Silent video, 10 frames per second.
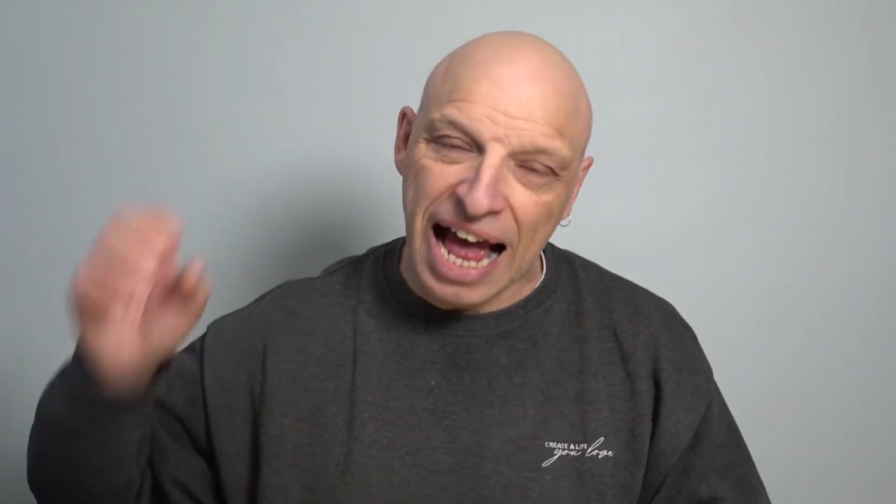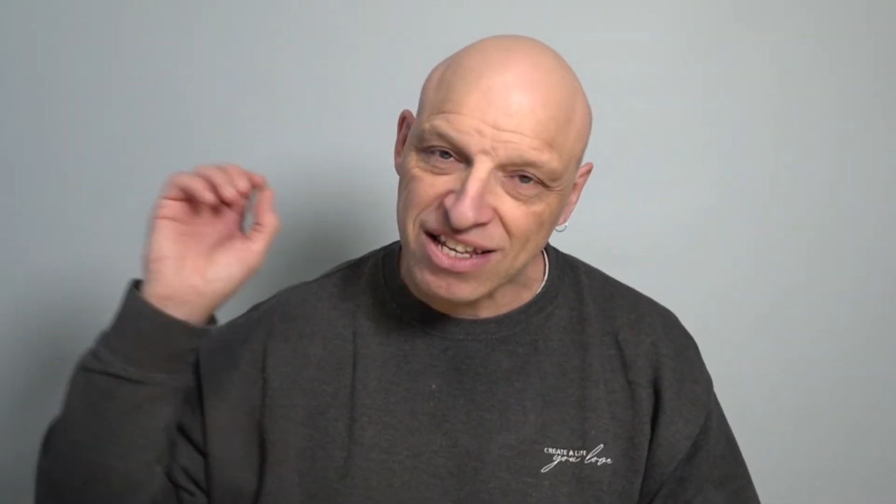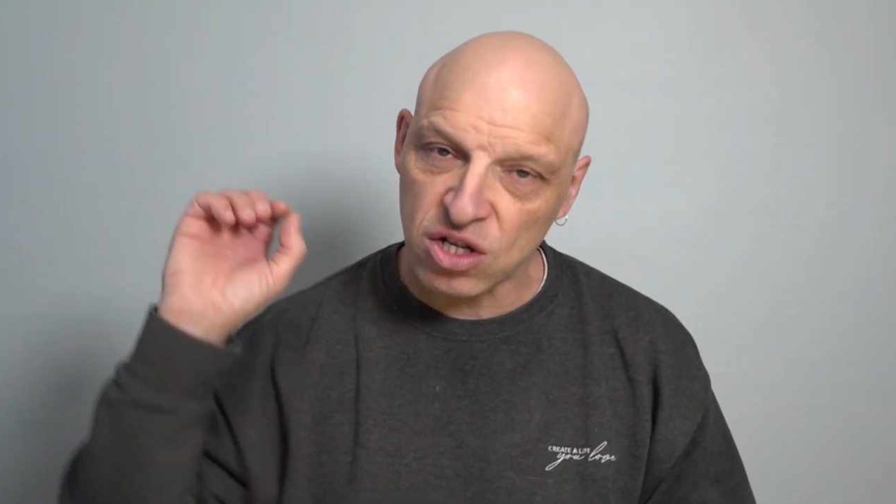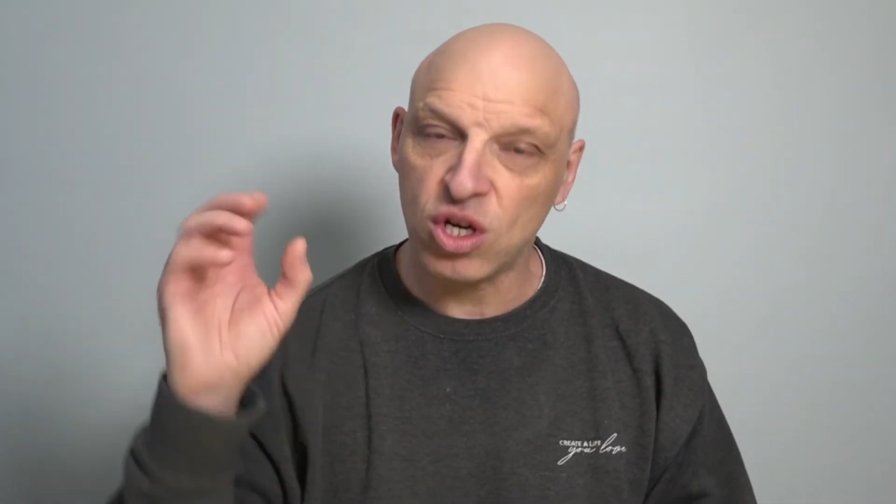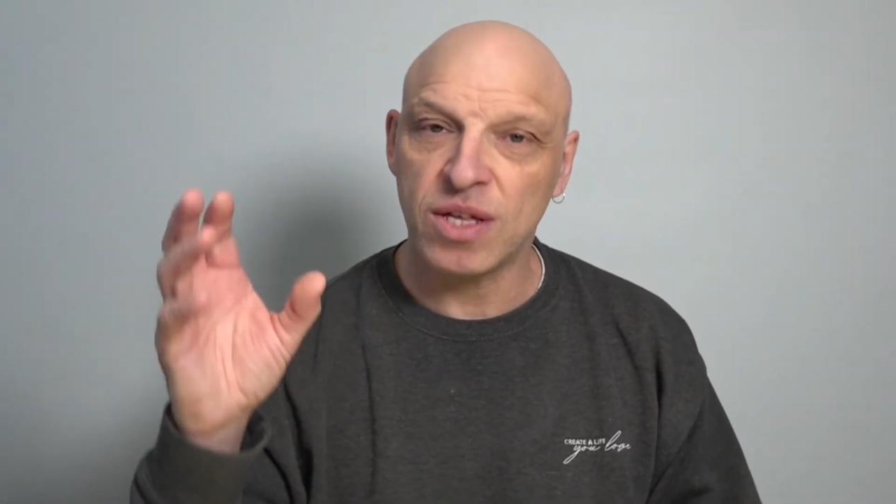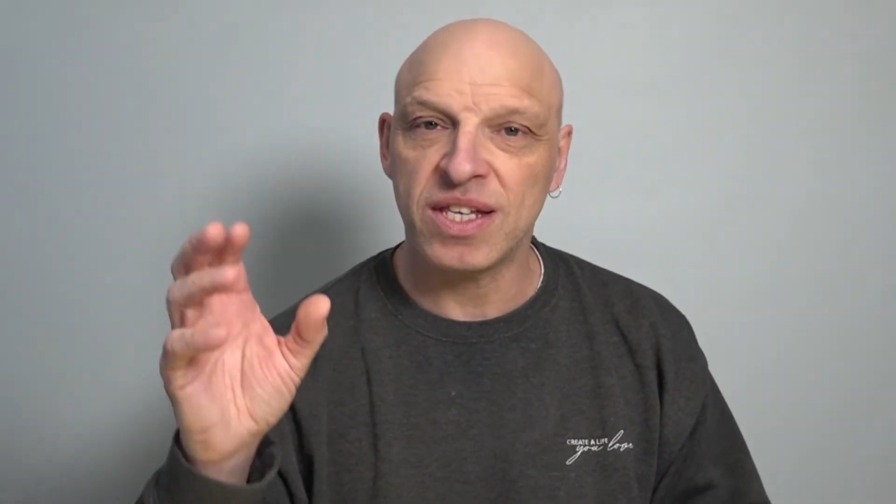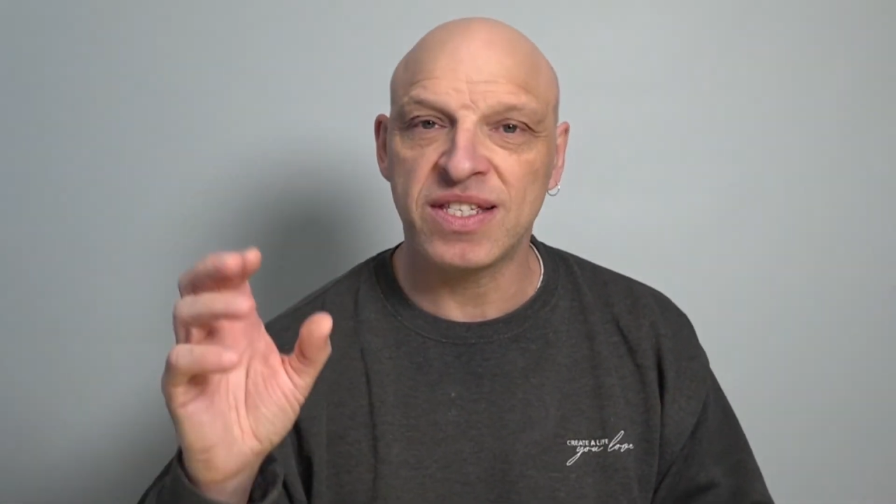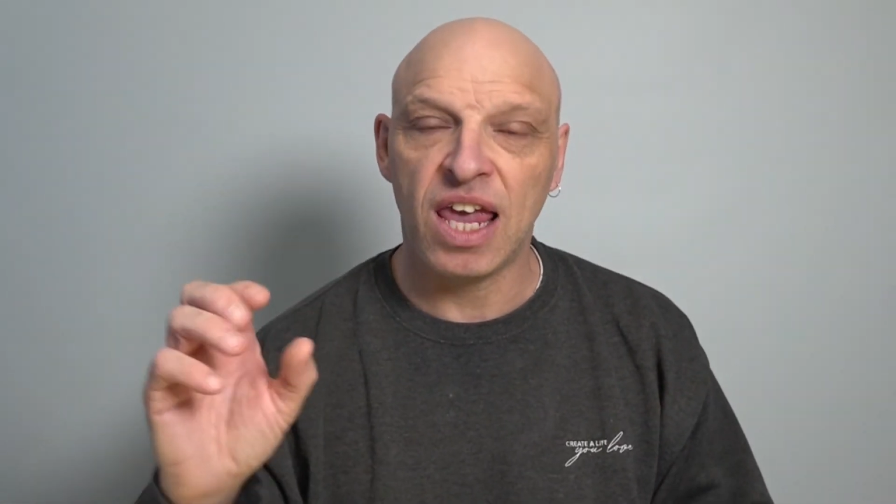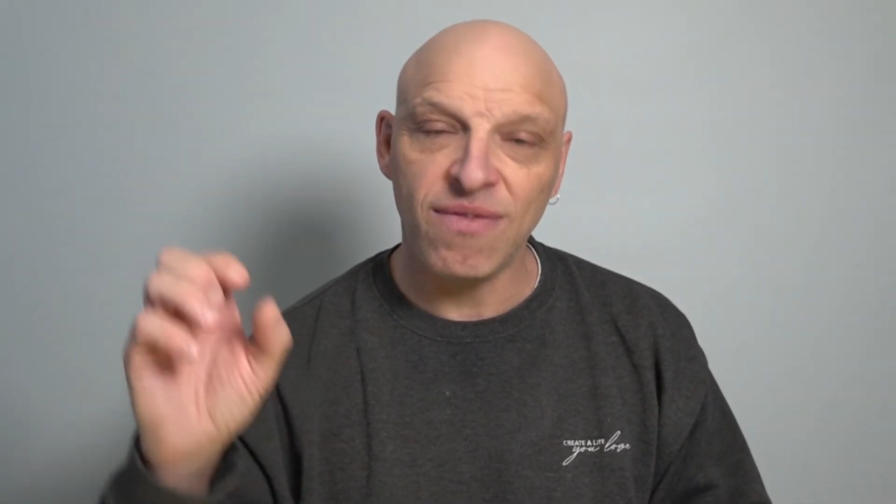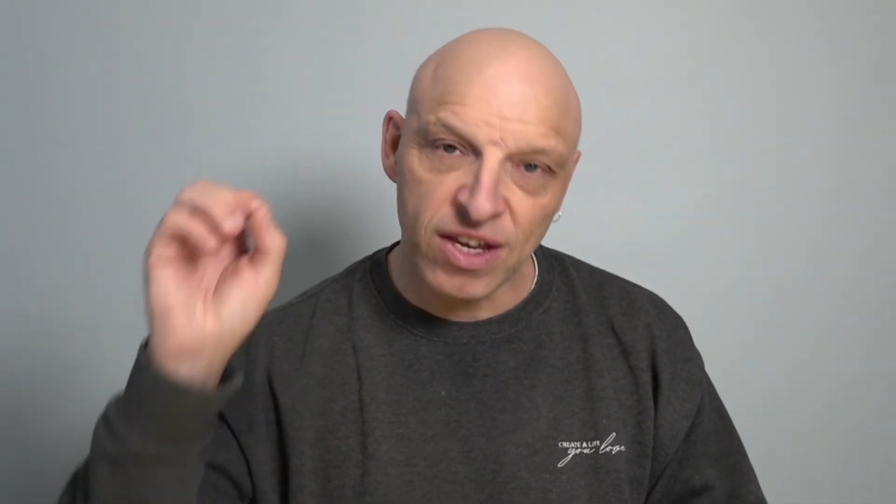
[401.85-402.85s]
as I look at the
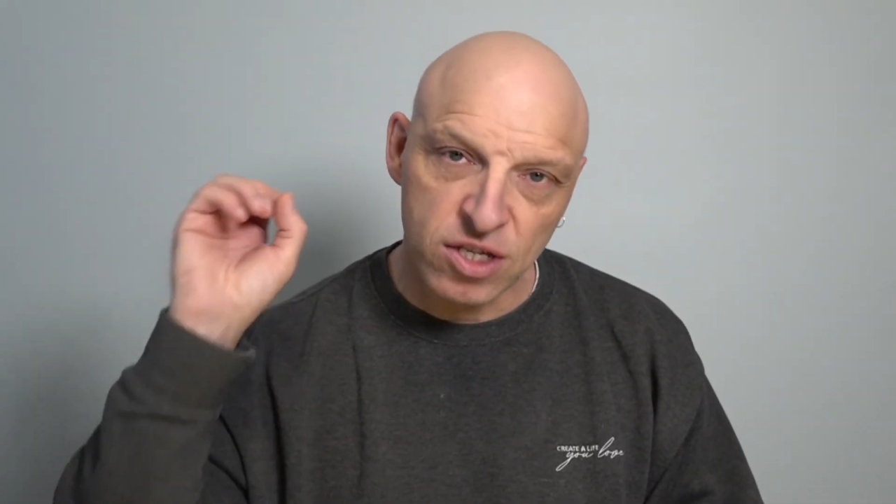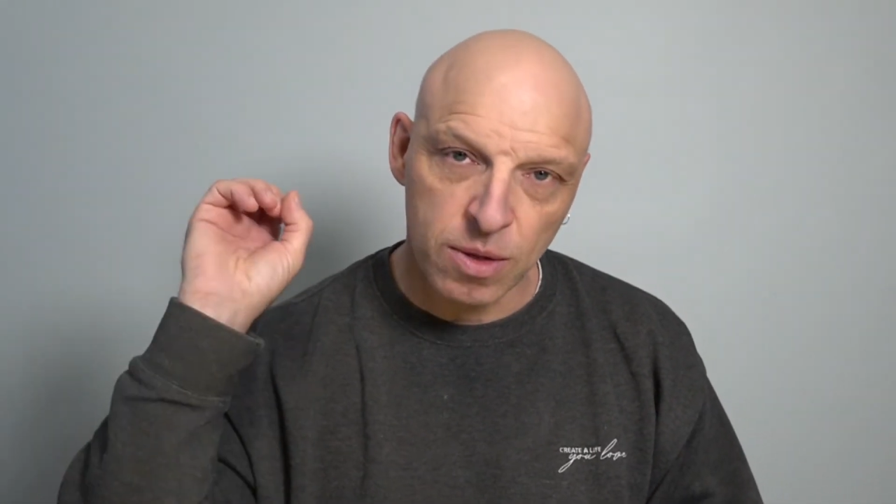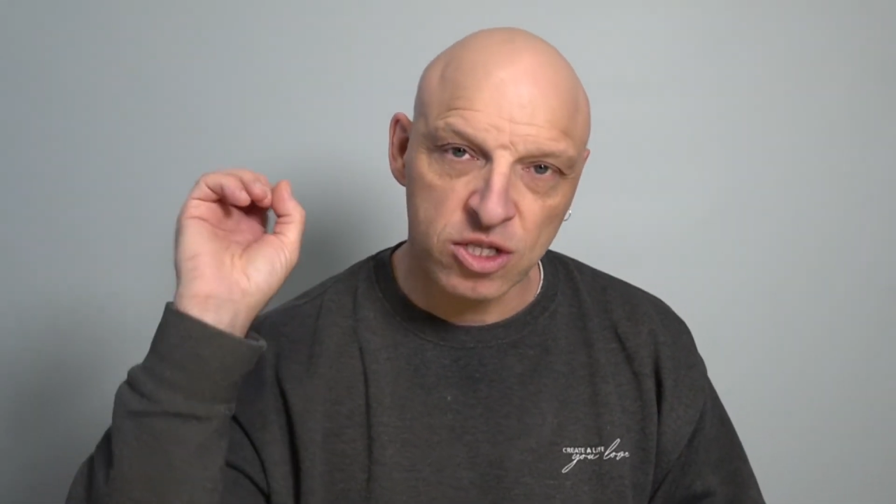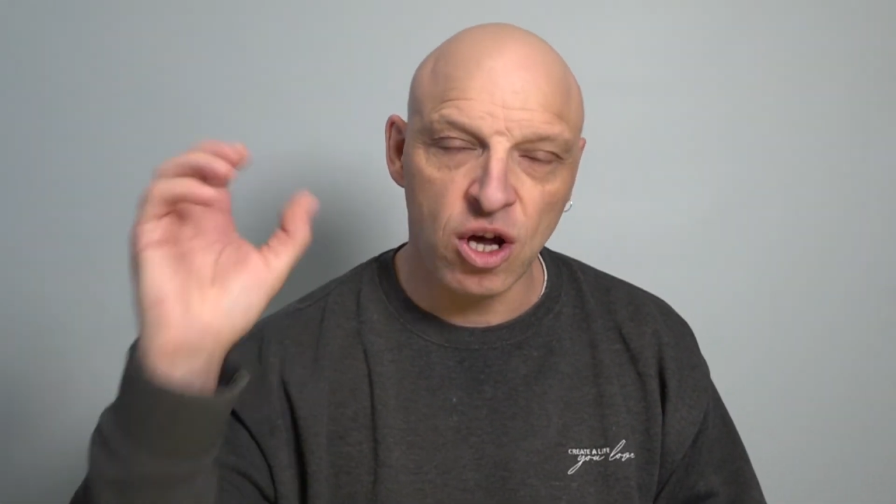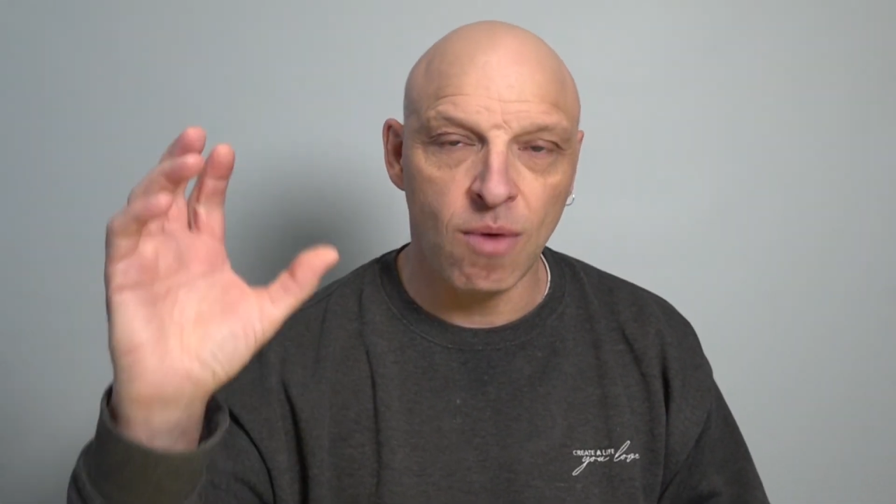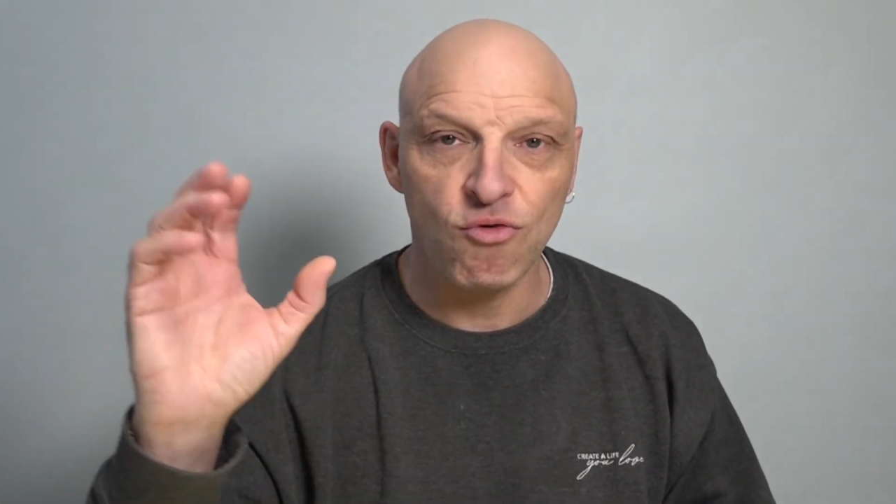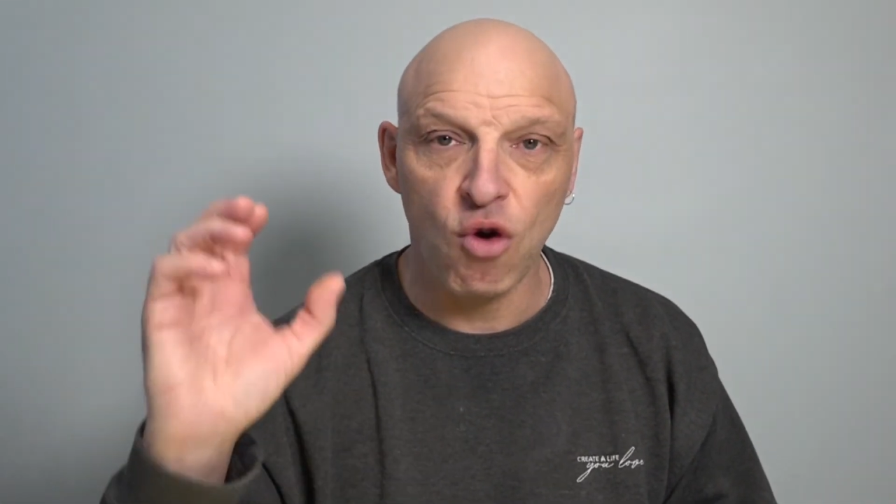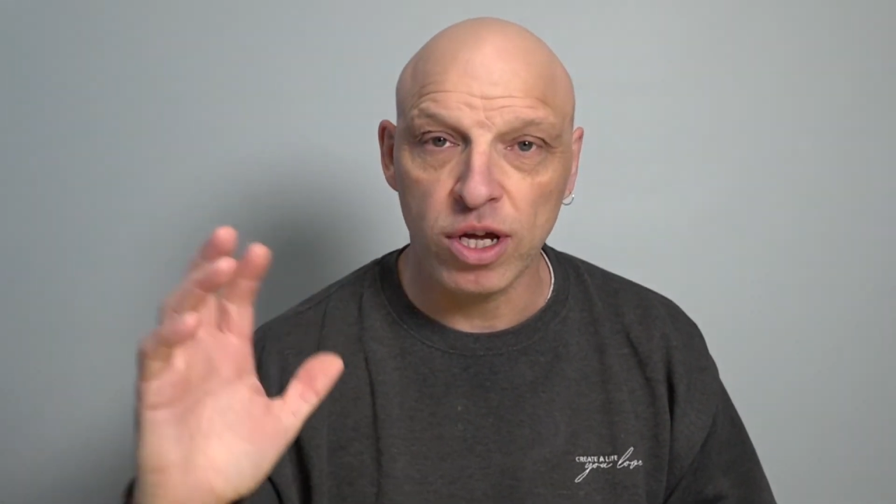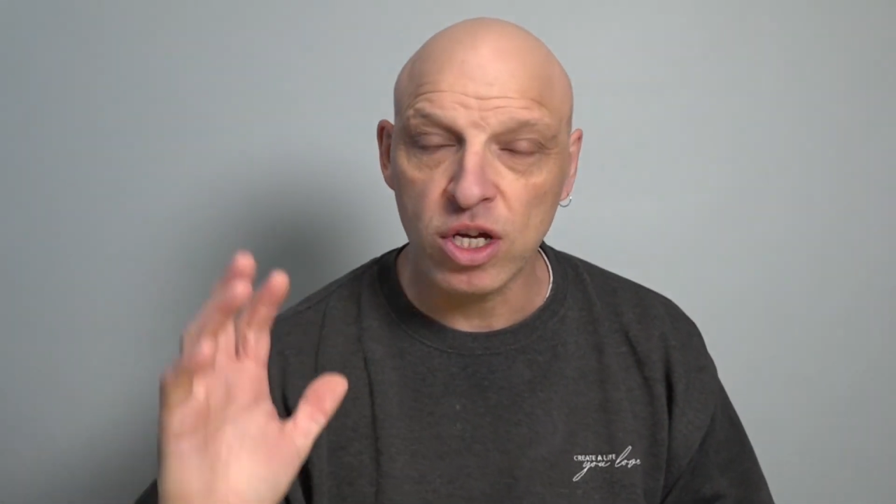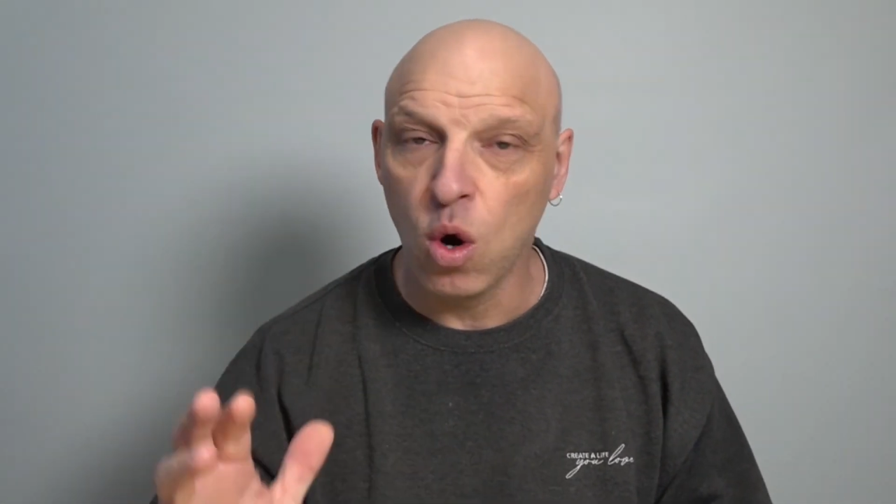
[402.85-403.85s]
TVs on the top
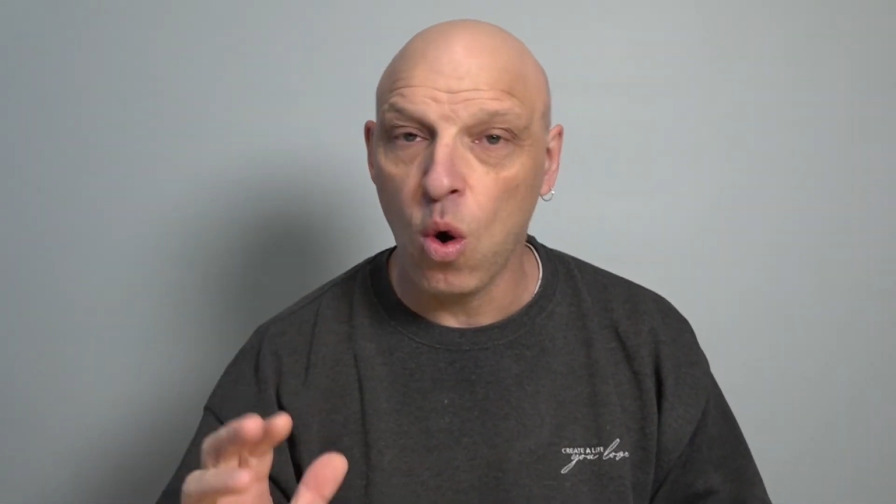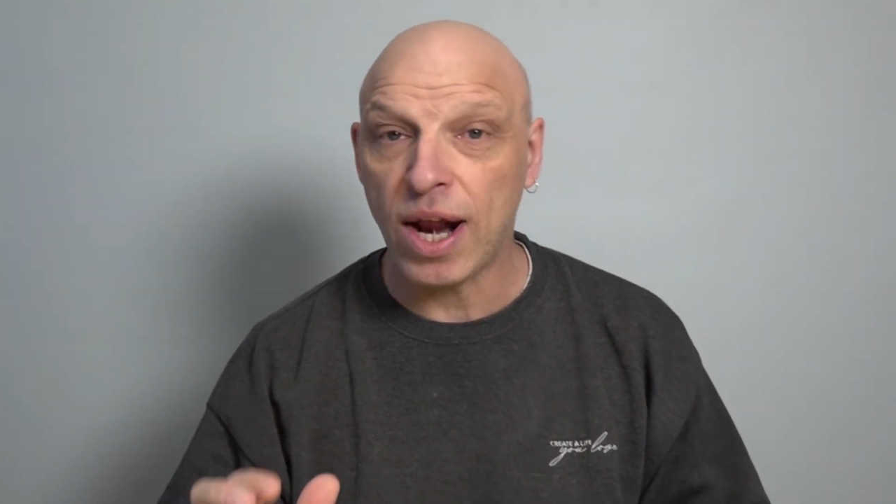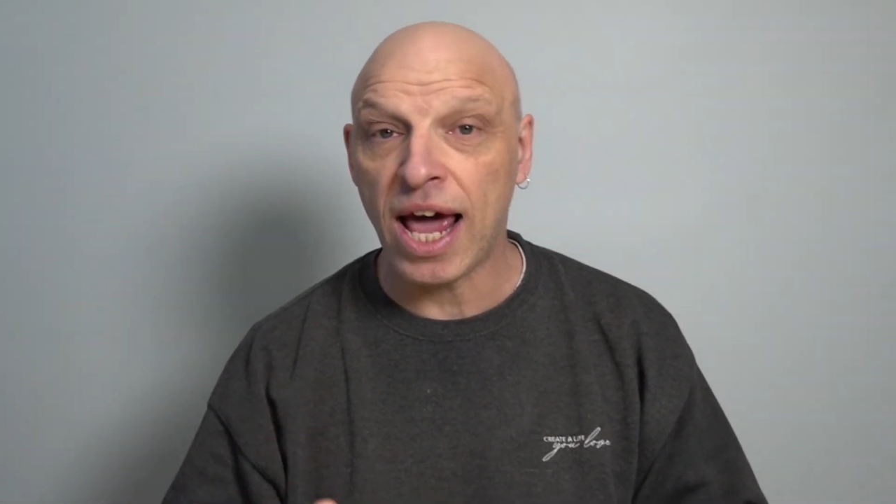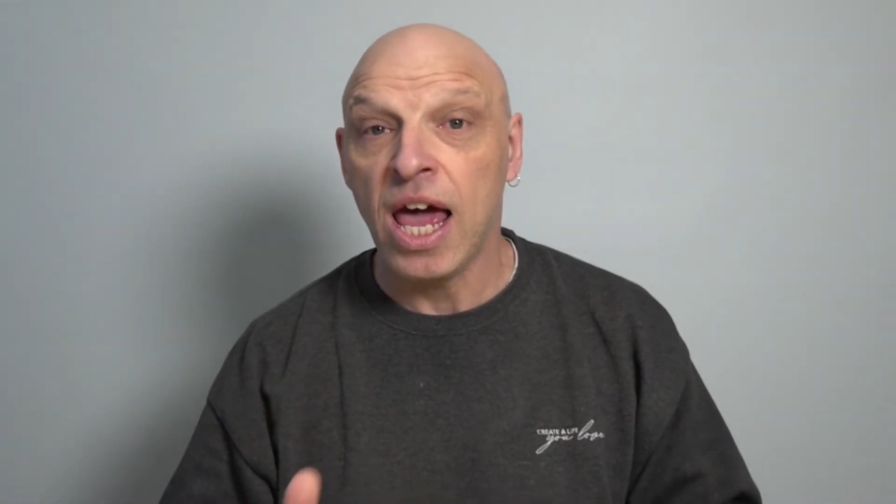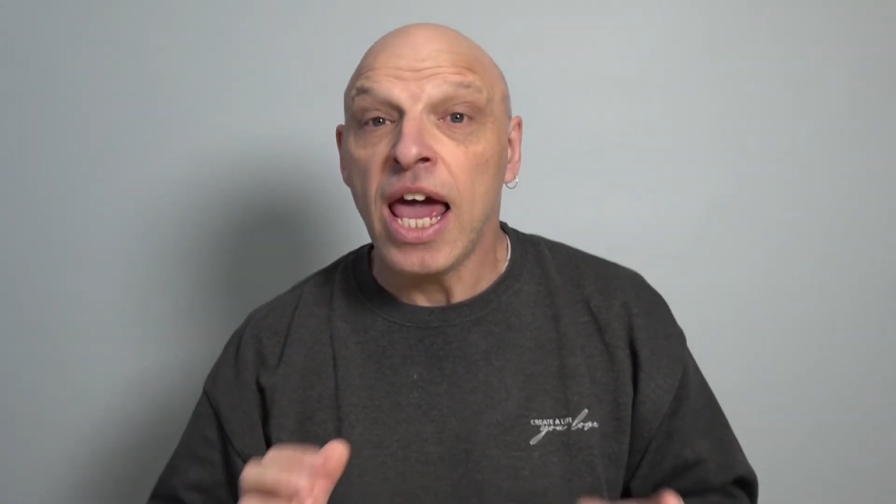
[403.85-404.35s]
right corner.